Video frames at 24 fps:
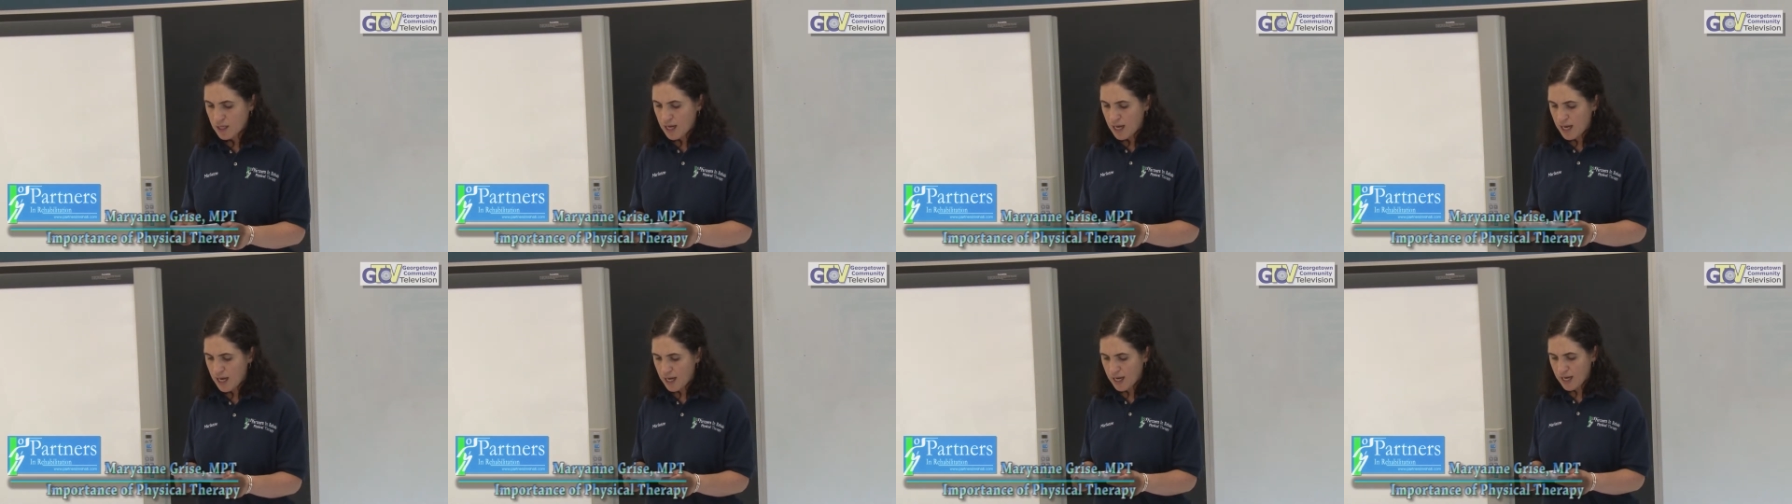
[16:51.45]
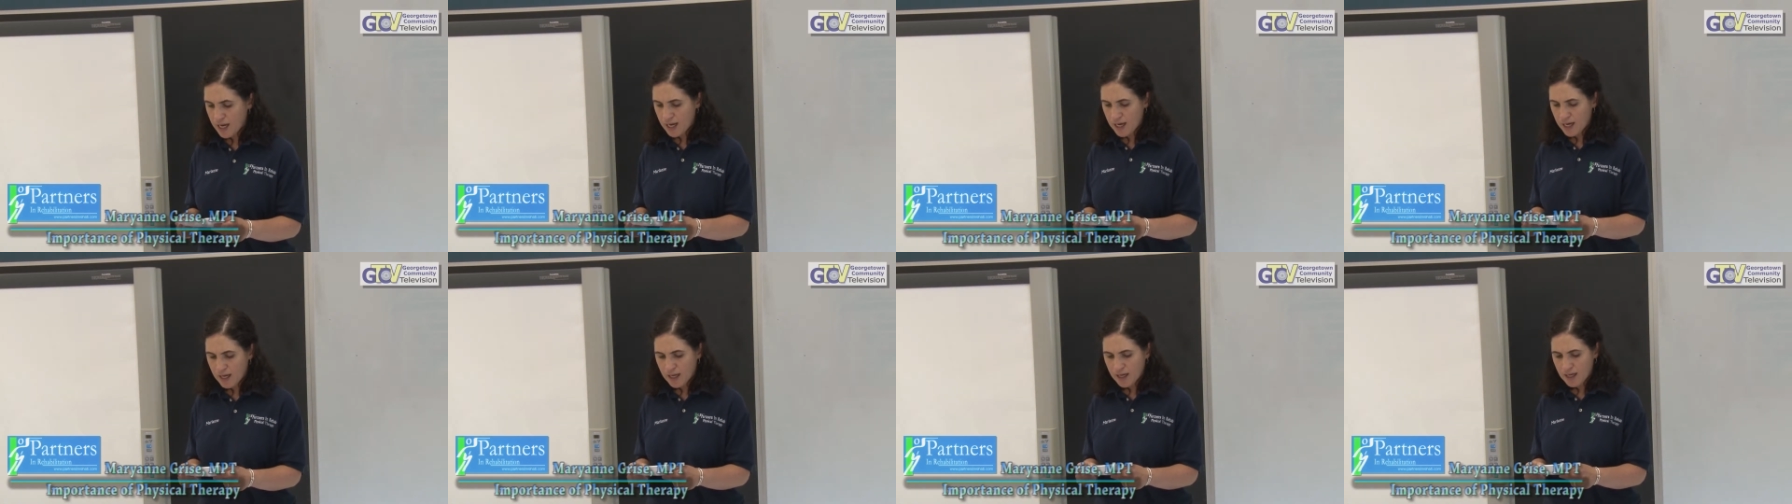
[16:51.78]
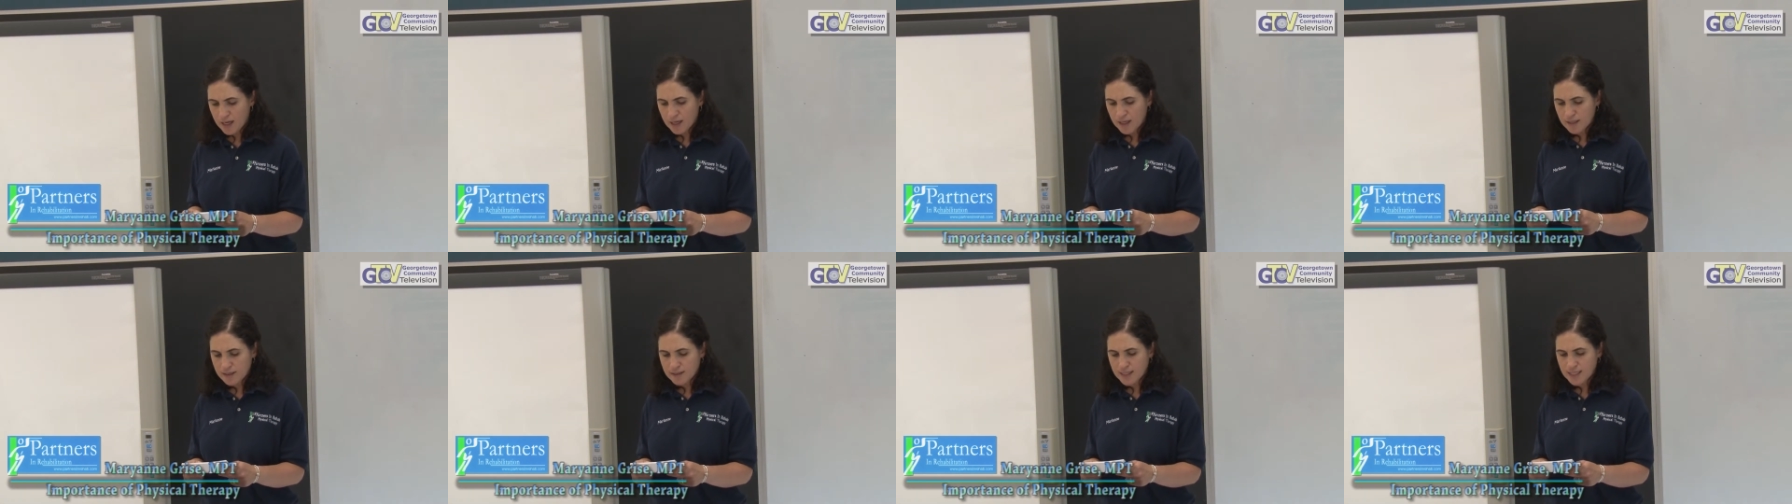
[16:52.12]

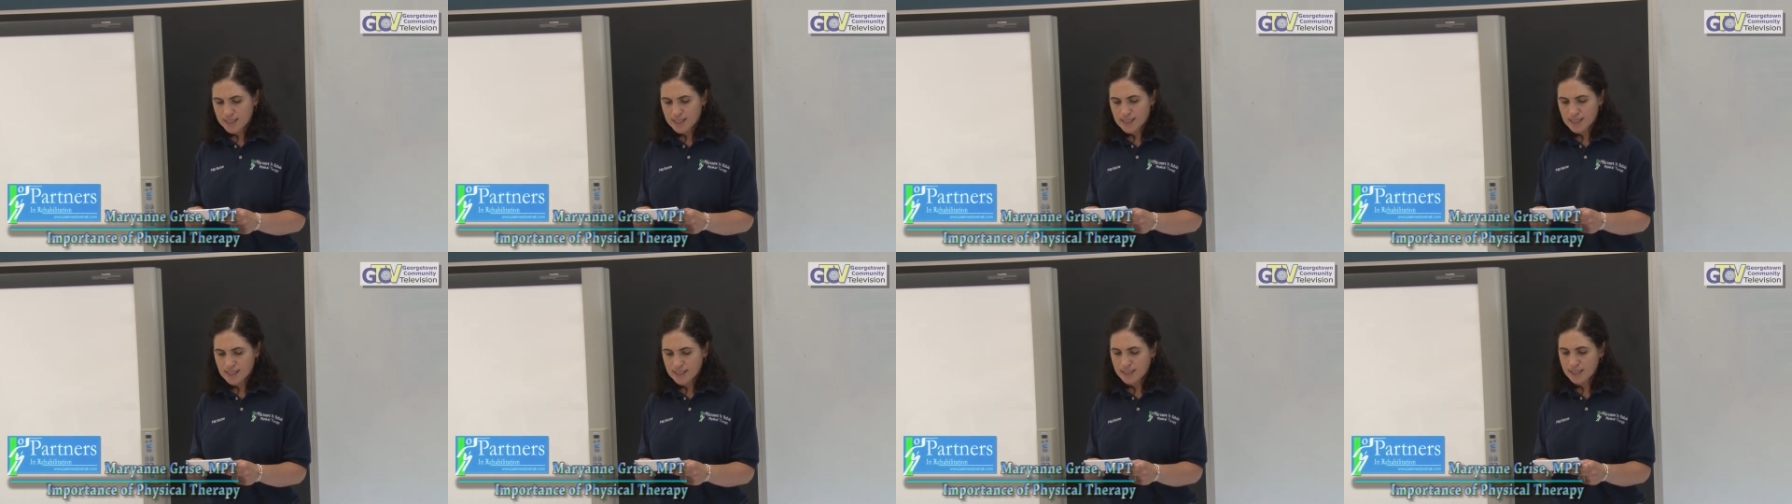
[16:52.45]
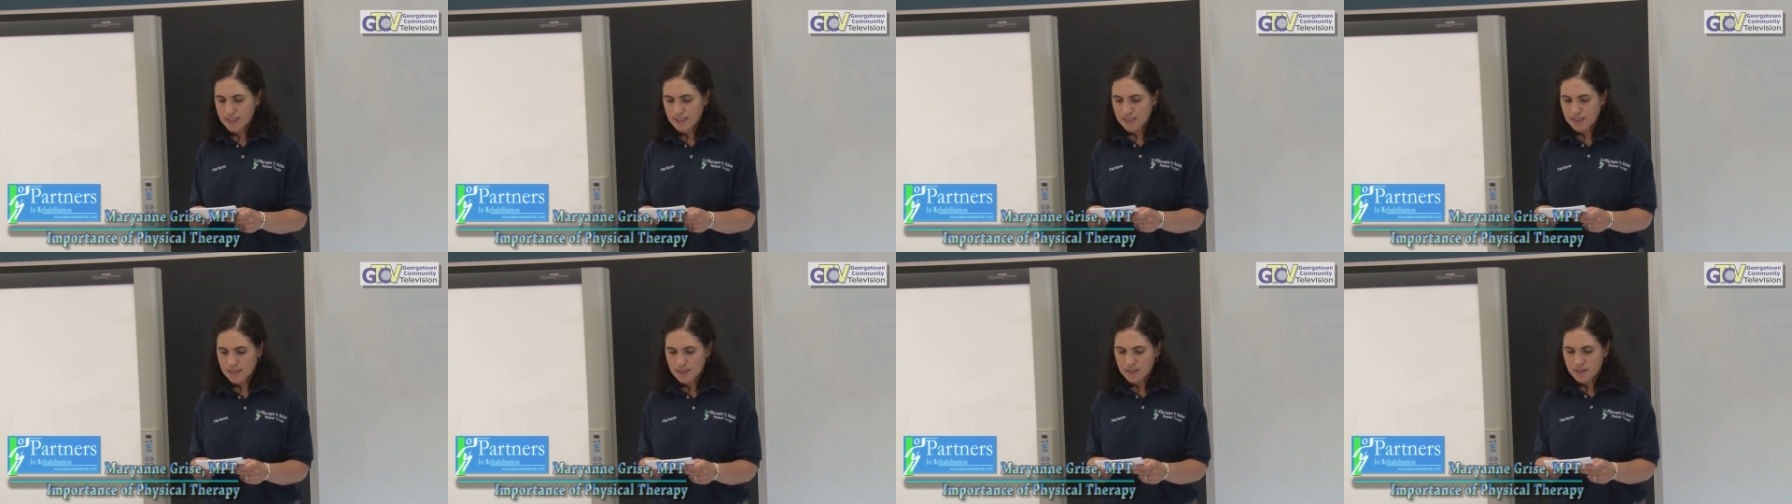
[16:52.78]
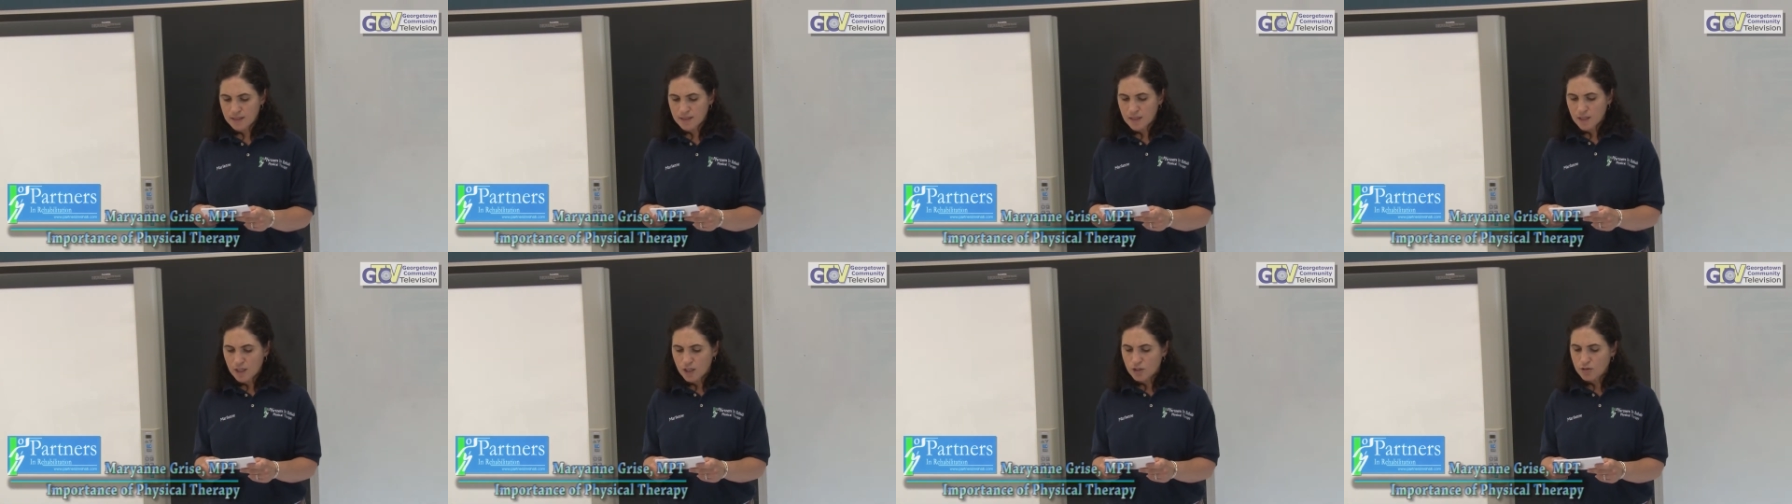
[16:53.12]
Uh, let's see.
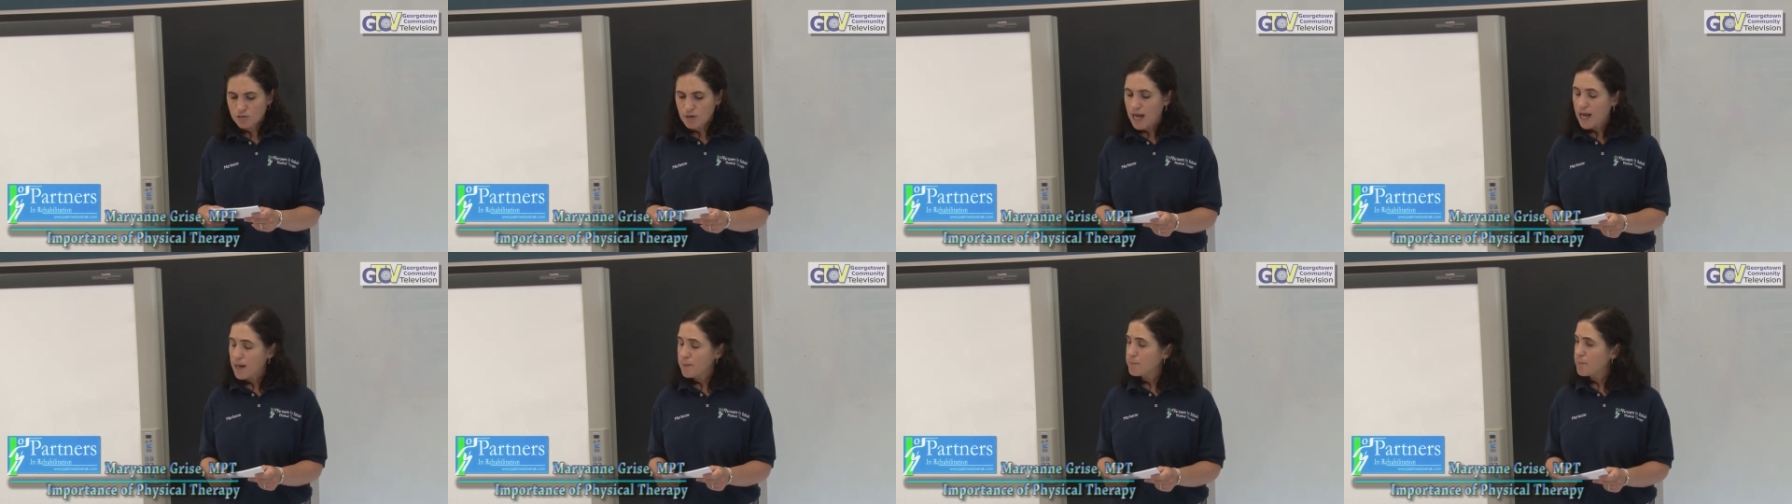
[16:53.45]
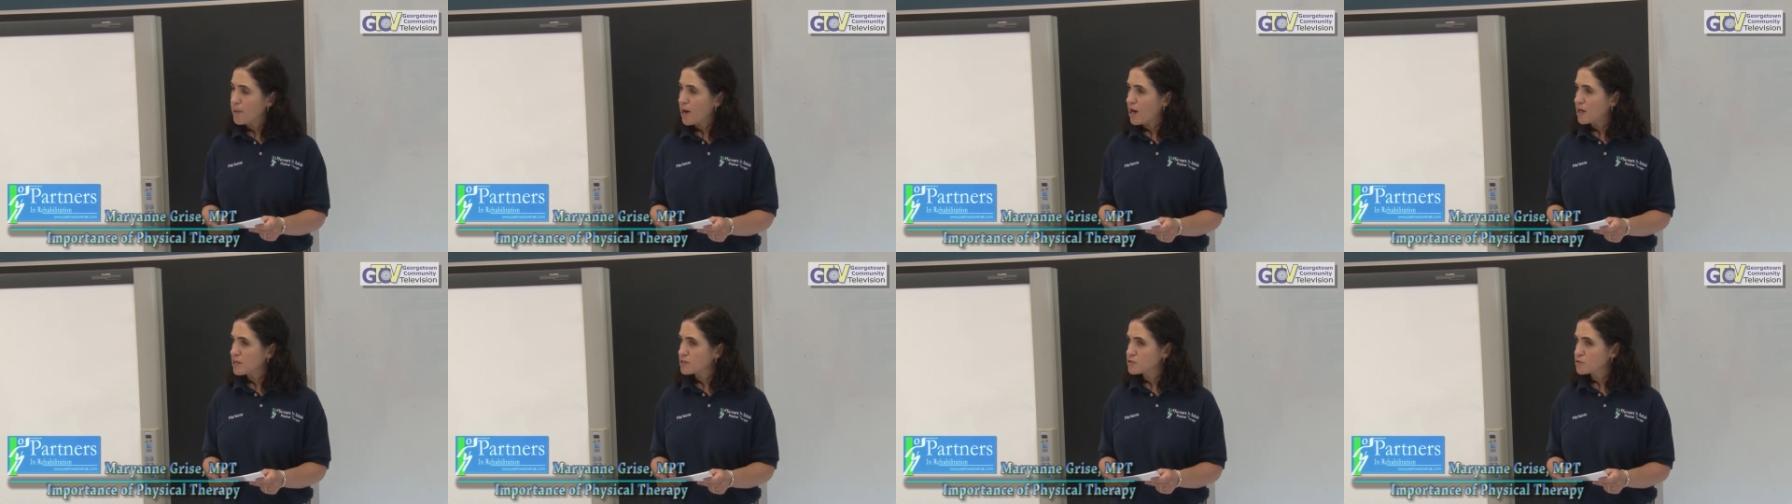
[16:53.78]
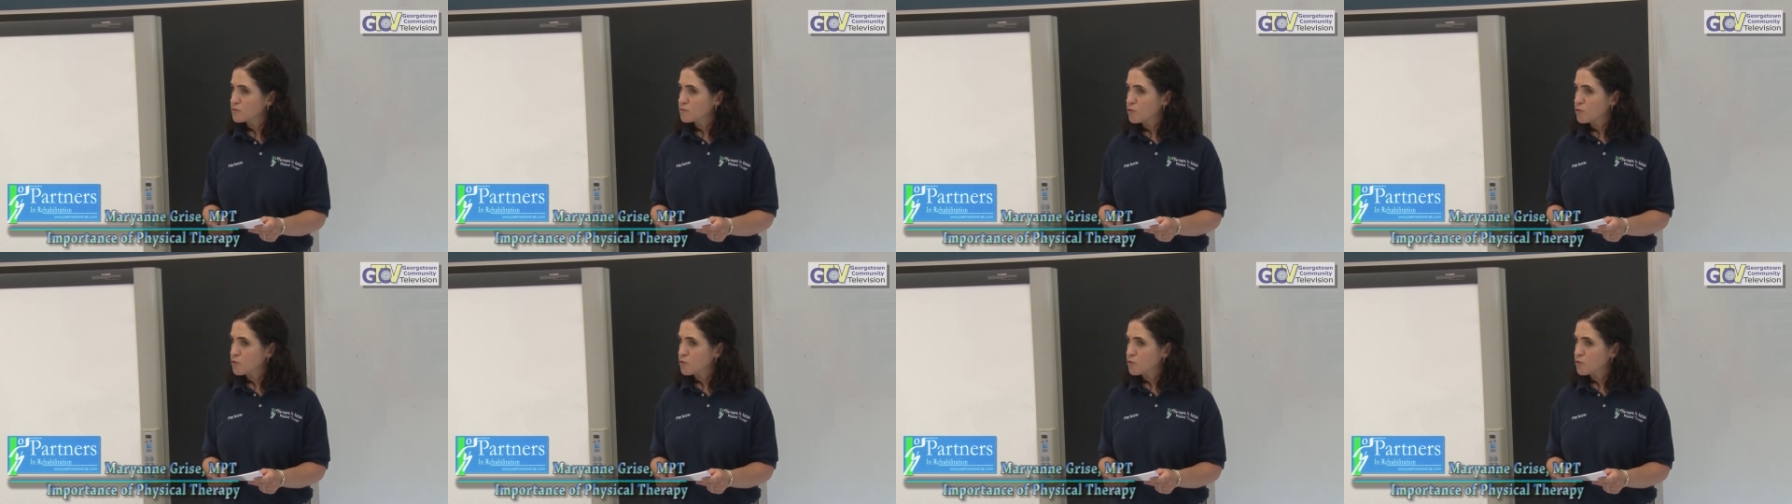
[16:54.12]
Grab bars,